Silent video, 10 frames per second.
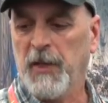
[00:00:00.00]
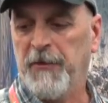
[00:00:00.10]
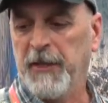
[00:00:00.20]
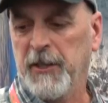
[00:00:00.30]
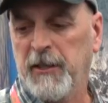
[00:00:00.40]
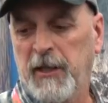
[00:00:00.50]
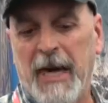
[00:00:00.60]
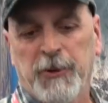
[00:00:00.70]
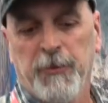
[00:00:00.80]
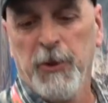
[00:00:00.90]
I think a
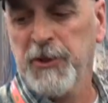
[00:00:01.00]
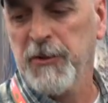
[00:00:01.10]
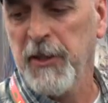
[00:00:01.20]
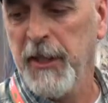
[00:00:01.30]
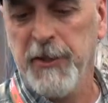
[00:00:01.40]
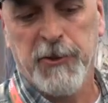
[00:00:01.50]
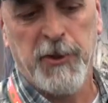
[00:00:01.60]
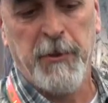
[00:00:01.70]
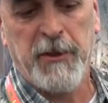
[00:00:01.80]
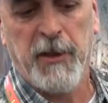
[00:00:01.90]
contribution to the
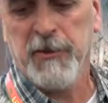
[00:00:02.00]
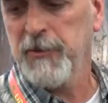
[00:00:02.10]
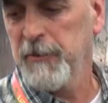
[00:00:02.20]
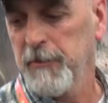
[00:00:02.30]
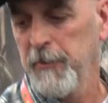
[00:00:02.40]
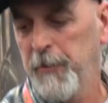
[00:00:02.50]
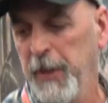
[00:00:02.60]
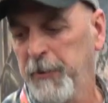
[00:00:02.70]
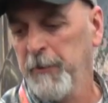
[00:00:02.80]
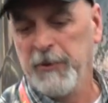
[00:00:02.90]
industry, because
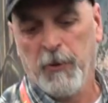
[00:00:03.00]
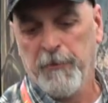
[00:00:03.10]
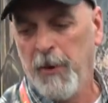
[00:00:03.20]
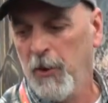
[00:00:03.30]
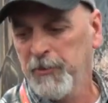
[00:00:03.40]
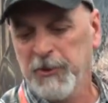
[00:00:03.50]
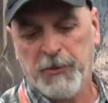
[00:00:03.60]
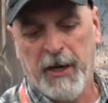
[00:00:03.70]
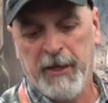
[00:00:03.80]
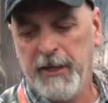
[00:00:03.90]
people have been with bows, been
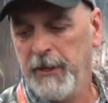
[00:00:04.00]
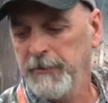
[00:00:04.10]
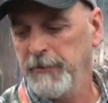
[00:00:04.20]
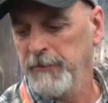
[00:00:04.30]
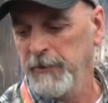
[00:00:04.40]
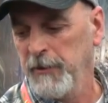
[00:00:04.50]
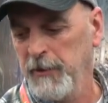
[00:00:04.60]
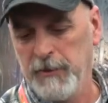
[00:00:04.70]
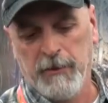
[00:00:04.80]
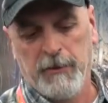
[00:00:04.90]
trying to get
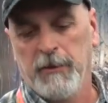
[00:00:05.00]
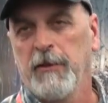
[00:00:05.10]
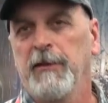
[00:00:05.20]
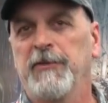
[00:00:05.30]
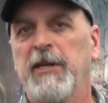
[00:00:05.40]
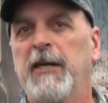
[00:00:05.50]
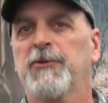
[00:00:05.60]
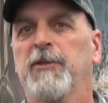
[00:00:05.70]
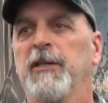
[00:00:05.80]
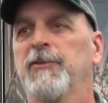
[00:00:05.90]
this
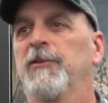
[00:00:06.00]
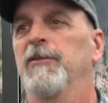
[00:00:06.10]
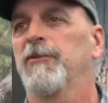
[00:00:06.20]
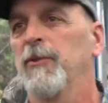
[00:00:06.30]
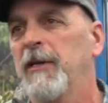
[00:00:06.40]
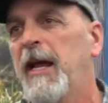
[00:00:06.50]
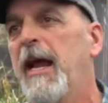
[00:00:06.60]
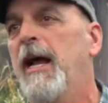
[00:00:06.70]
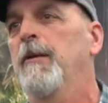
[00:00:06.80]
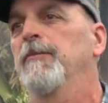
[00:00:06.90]
extra distance with
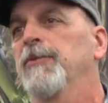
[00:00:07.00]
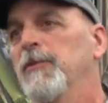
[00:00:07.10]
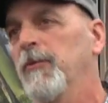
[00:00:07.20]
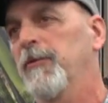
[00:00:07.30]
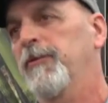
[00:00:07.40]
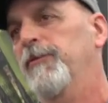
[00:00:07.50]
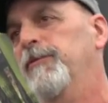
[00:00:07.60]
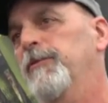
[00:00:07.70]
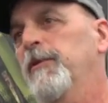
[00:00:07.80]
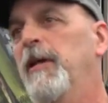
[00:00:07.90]
cams and with
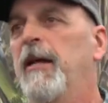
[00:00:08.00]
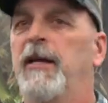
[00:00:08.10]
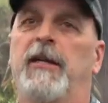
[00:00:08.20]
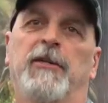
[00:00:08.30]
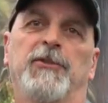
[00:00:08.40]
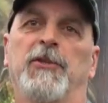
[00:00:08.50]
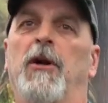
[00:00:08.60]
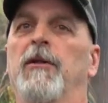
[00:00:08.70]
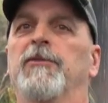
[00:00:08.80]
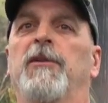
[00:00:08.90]
kinetic energy and
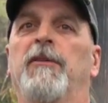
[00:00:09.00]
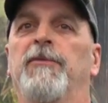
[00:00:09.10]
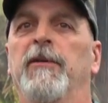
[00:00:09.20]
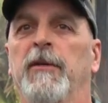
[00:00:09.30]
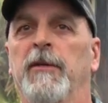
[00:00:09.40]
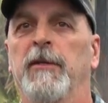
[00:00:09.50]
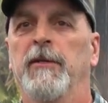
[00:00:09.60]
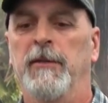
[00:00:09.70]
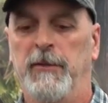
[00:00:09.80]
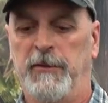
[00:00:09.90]
all this stuff,
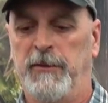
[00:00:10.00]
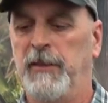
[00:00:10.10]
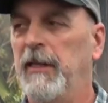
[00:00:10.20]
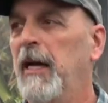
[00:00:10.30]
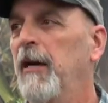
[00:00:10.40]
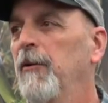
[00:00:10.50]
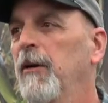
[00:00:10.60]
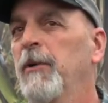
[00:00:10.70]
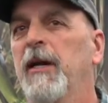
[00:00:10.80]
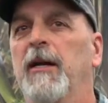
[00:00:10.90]
and
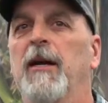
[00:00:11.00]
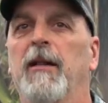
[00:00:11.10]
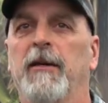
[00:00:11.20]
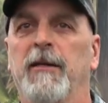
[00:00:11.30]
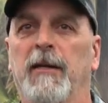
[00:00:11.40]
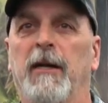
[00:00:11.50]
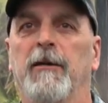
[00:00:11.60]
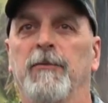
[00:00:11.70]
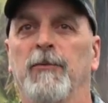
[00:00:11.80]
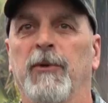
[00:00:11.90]
we kind of got lucky and got
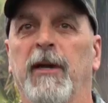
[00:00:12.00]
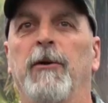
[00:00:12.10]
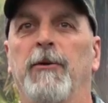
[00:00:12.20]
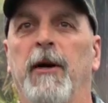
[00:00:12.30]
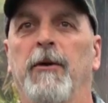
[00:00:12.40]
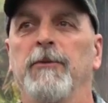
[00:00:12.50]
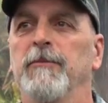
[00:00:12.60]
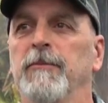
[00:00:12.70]
it with an arrow now.